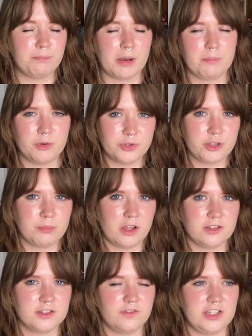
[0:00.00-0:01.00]
But both the
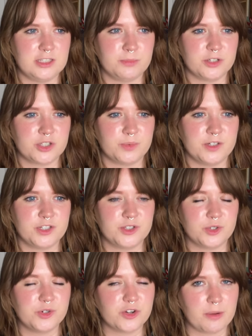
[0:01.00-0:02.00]
plots of these books were
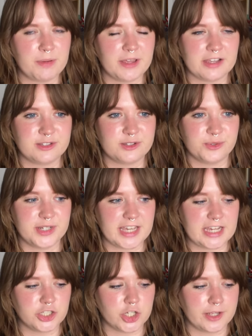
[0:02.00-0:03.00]
so gripping and so
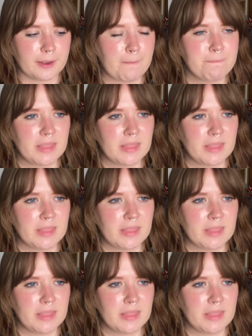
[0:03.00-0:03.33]
engaging,